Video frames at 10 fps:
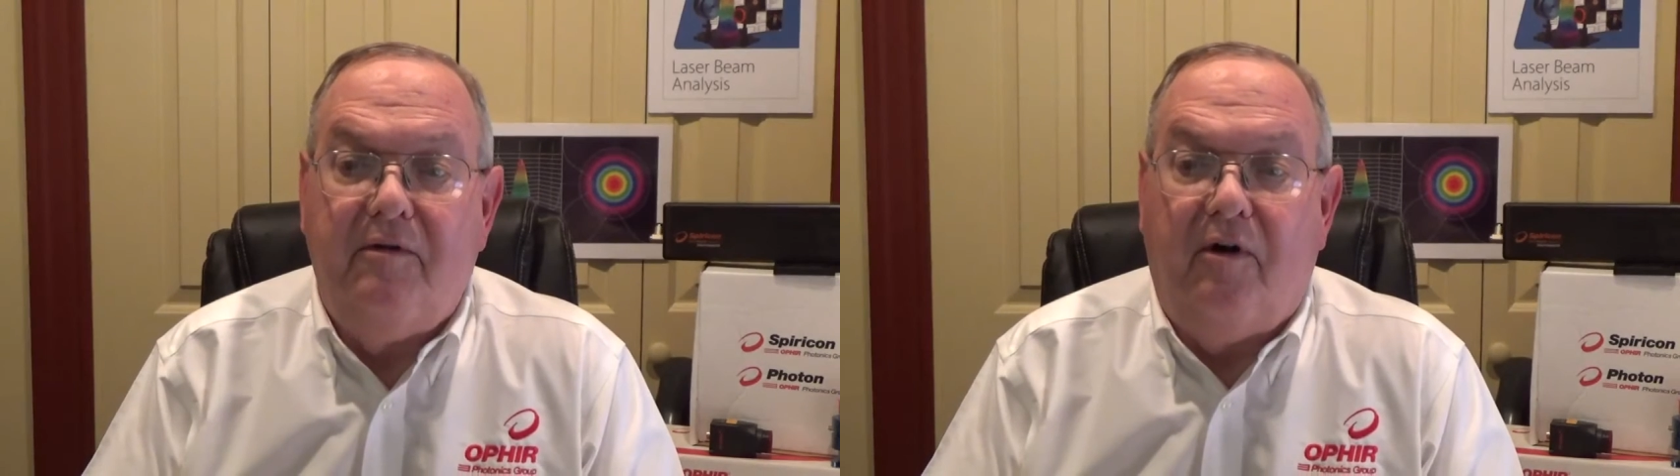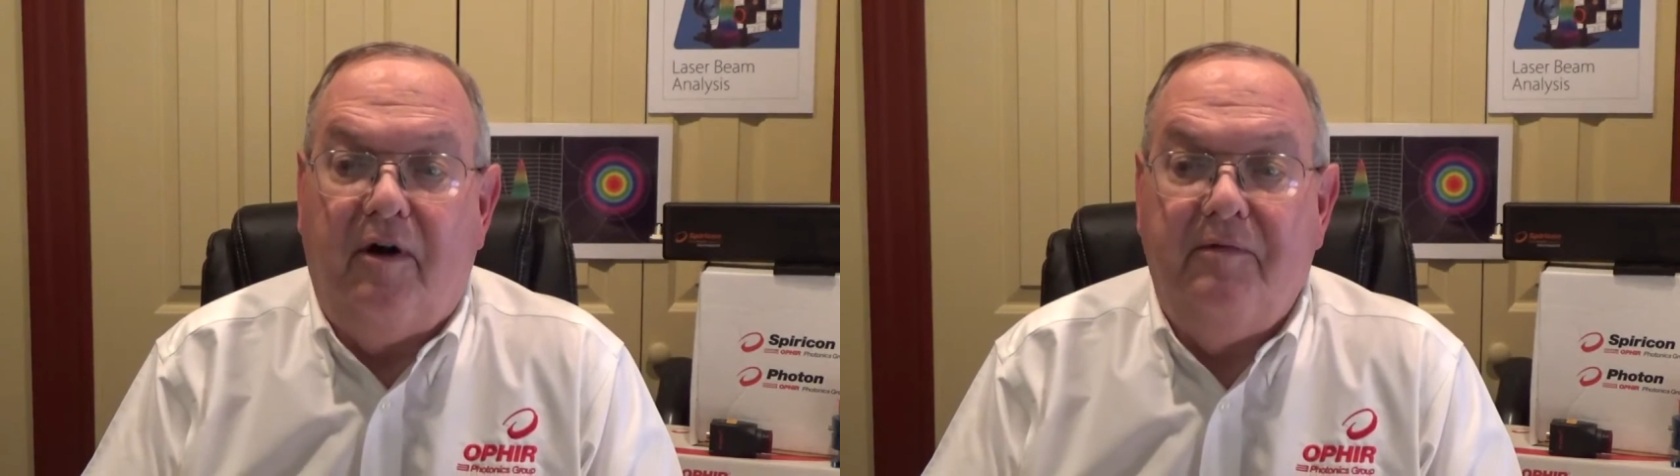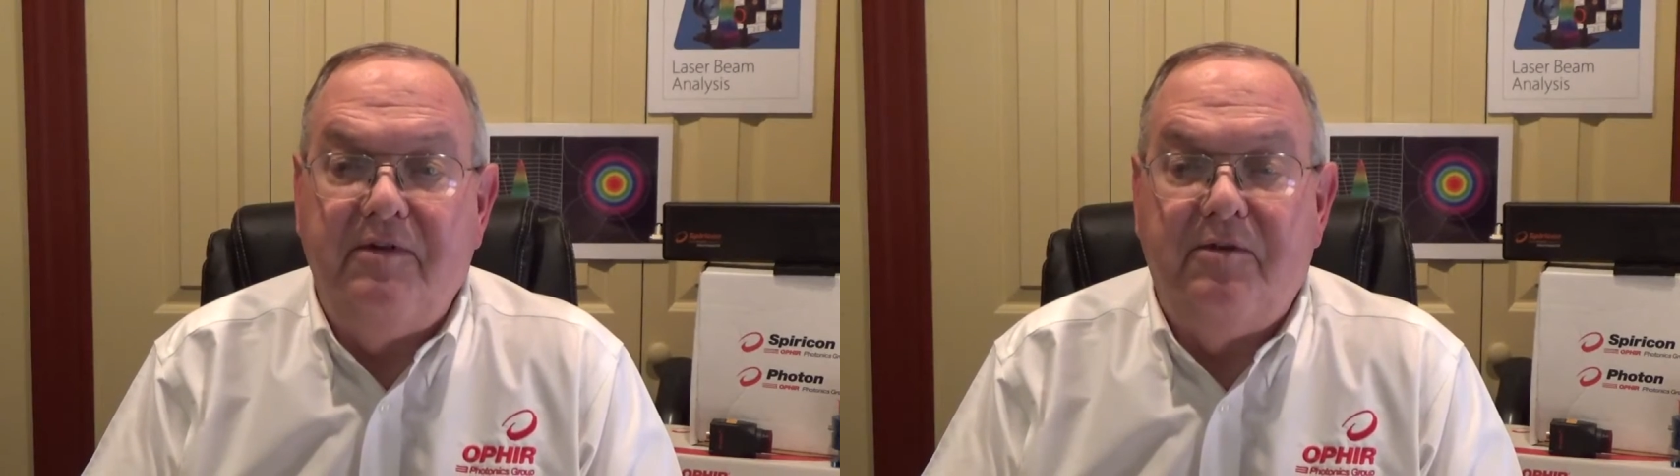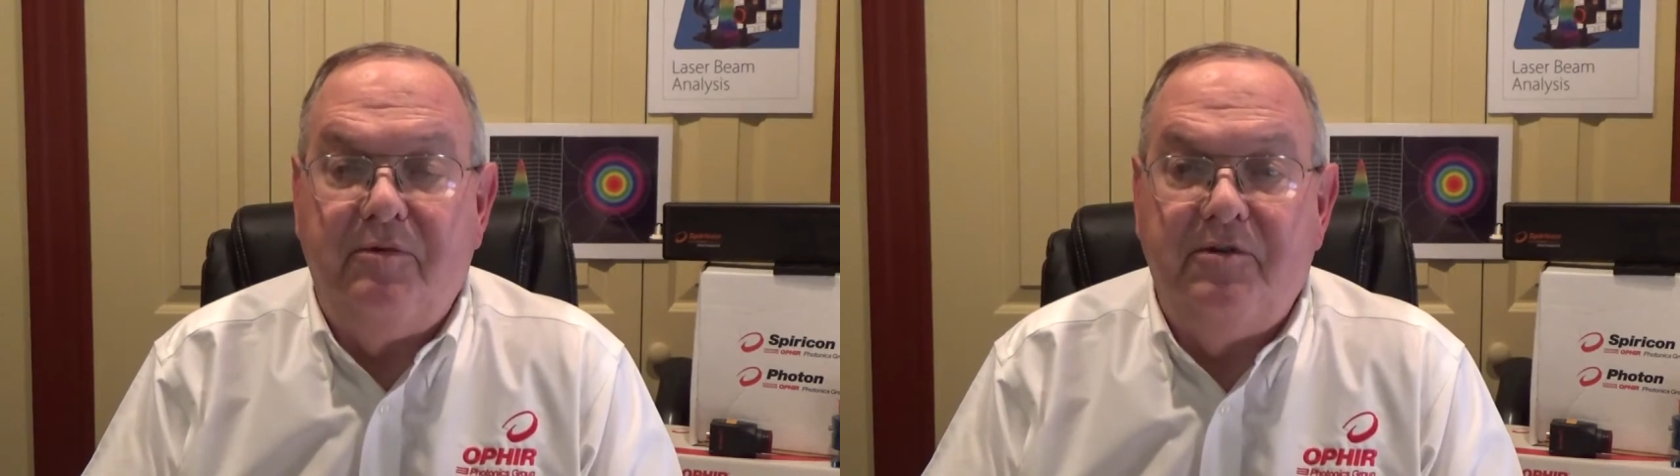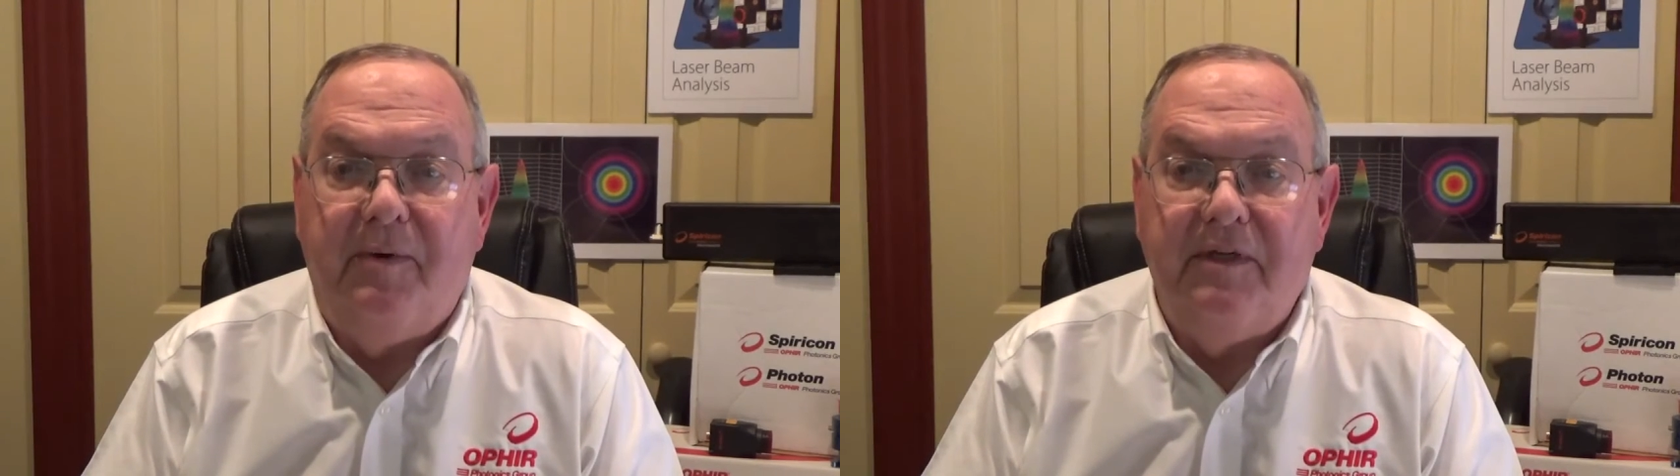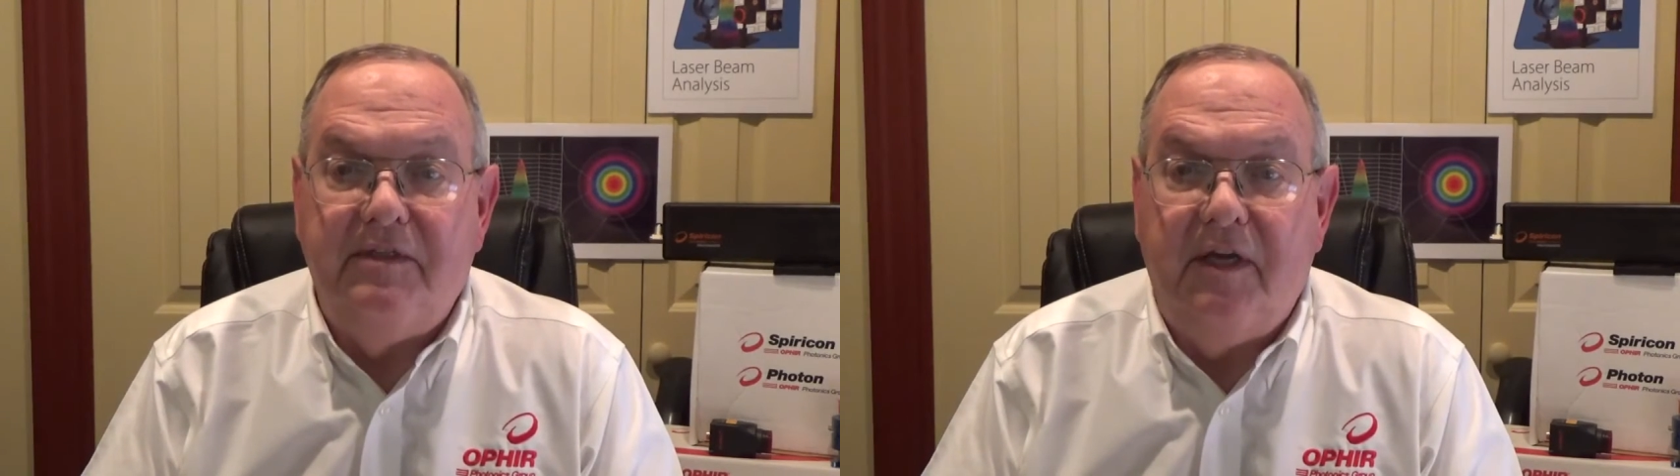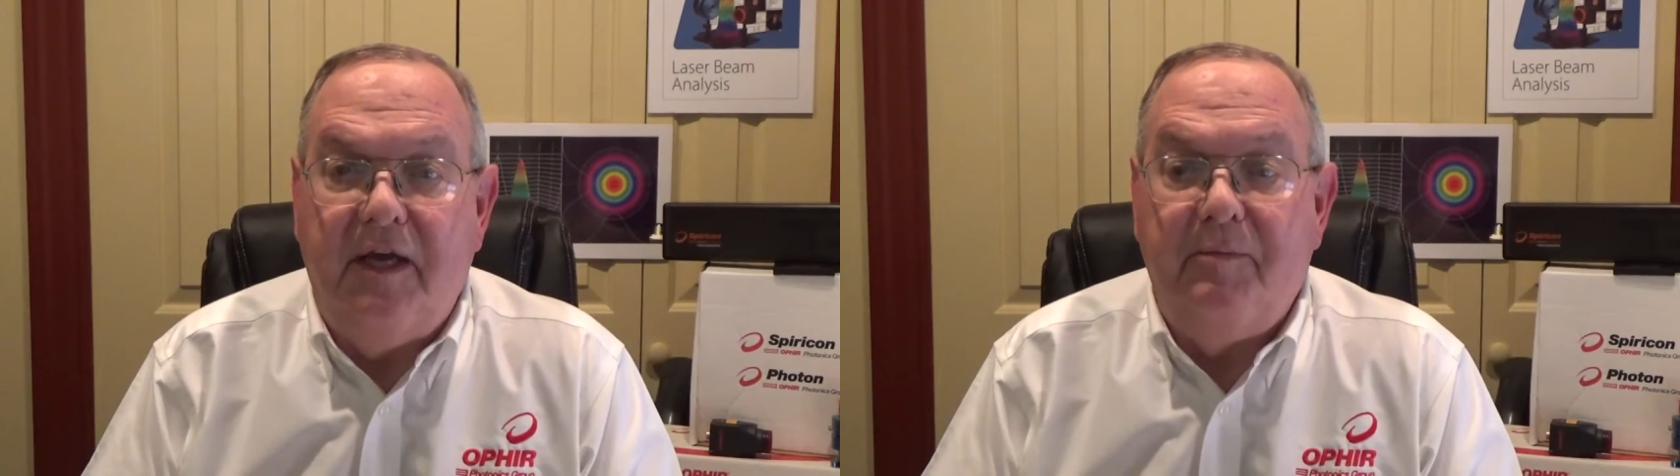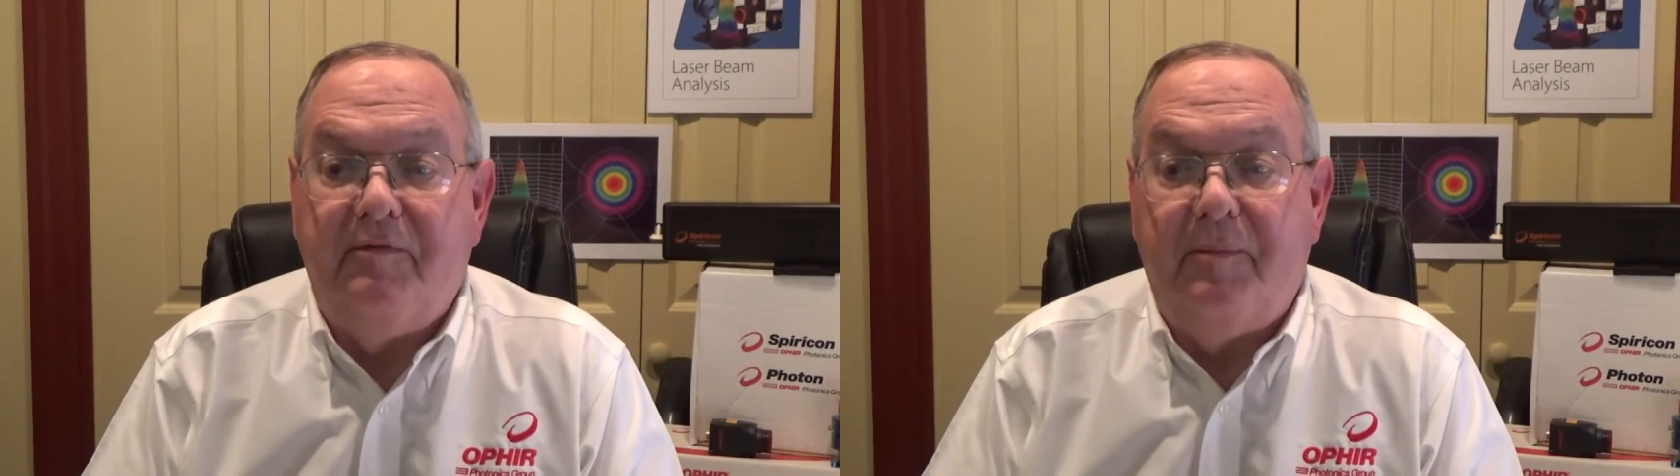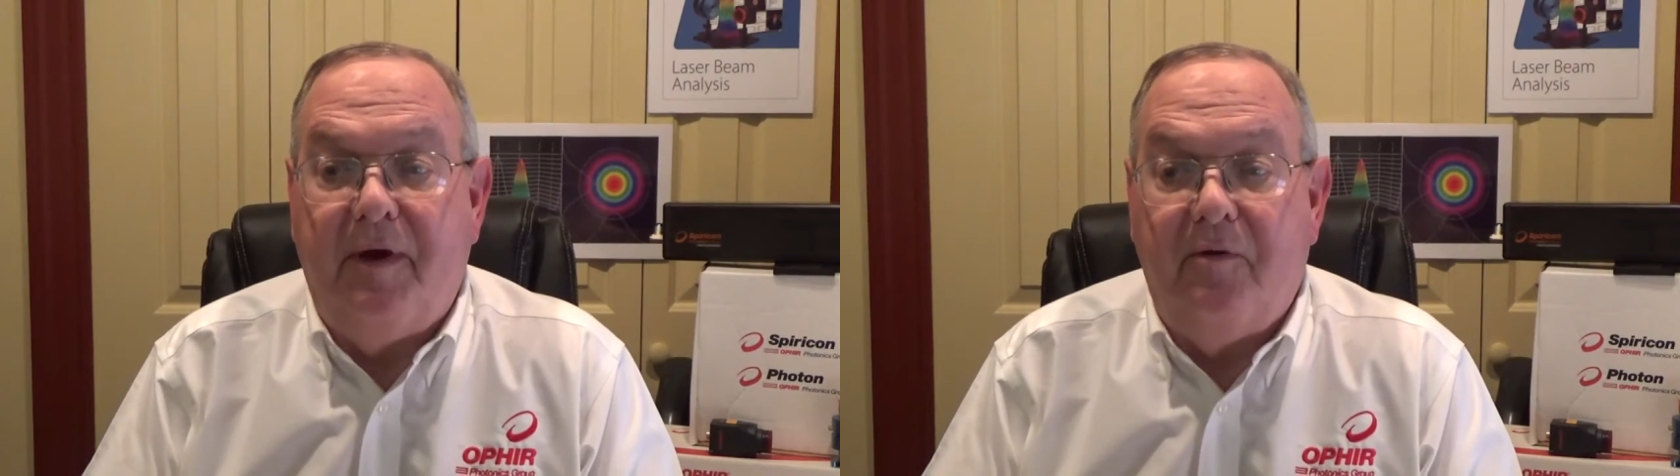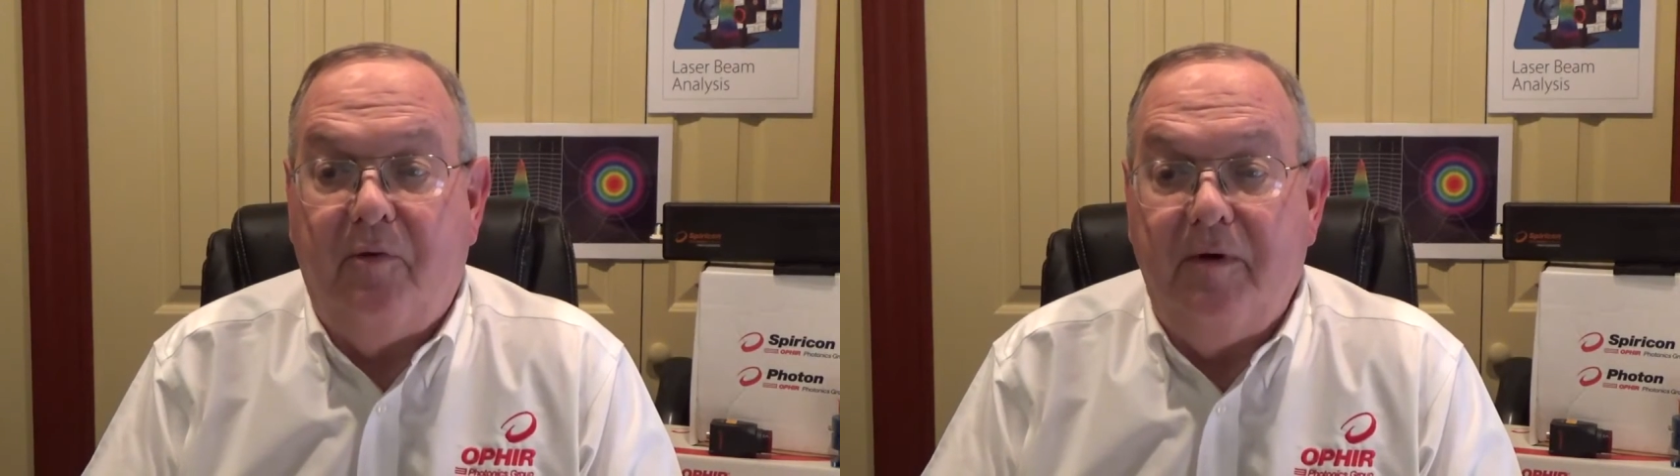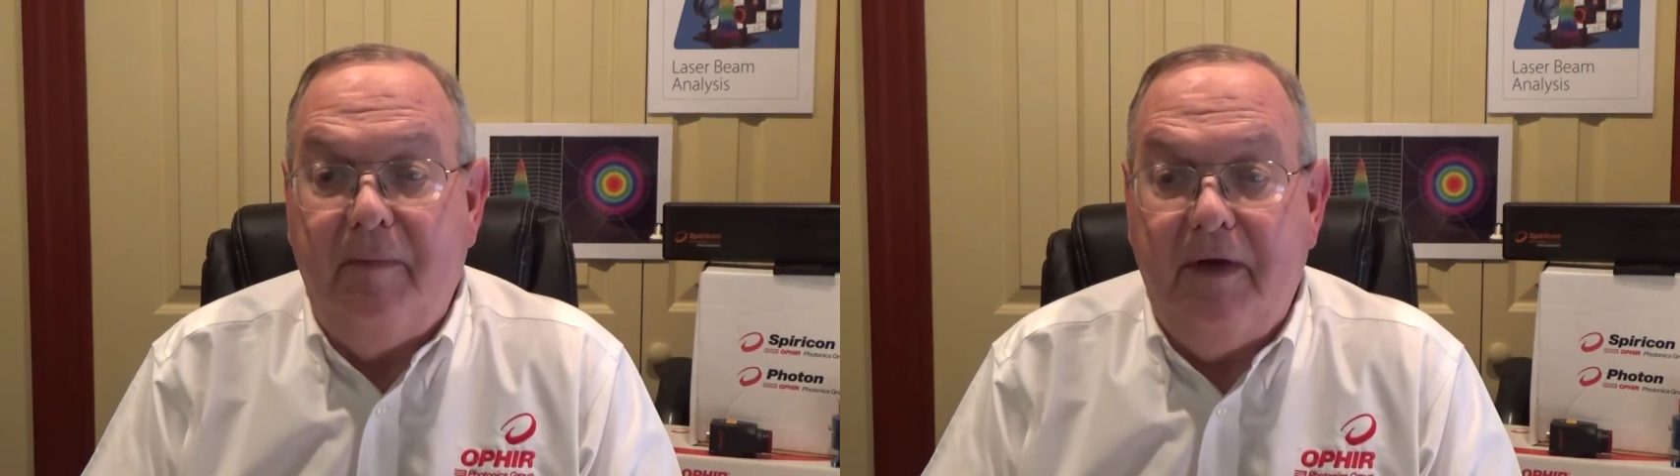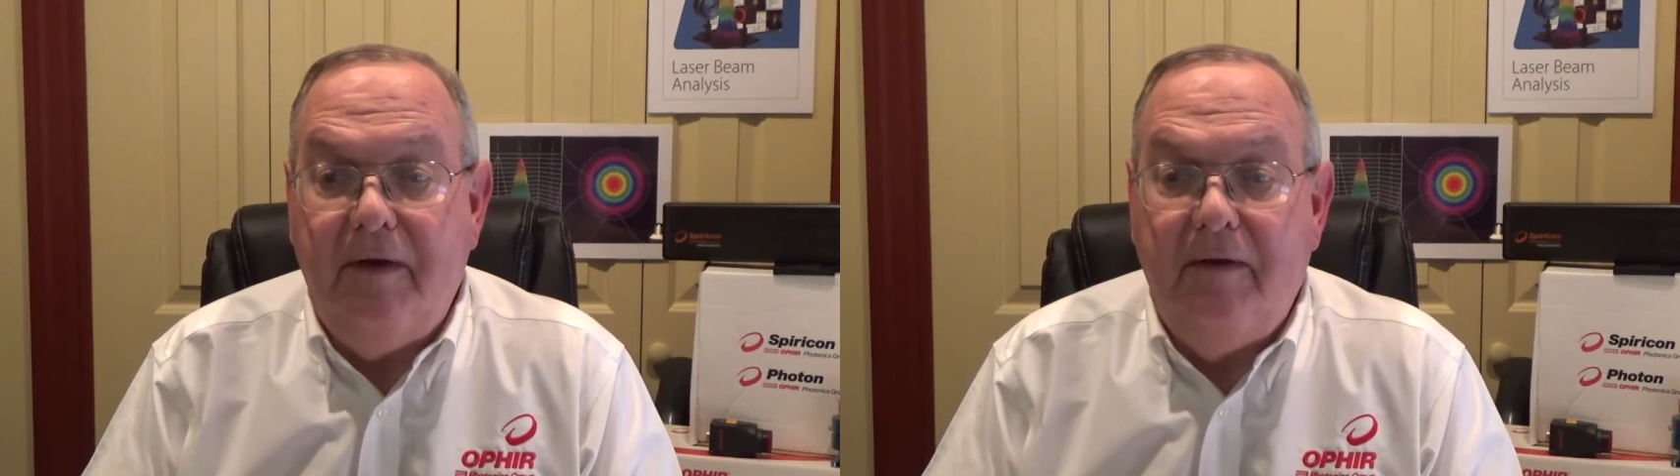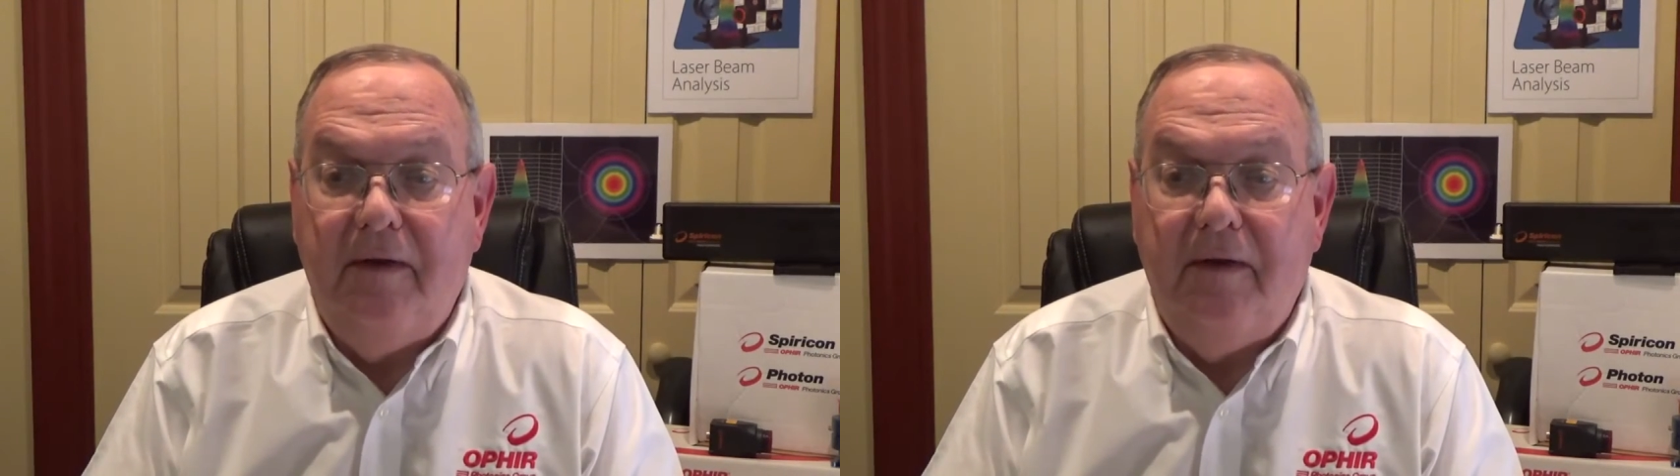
offers a response time of about one minute,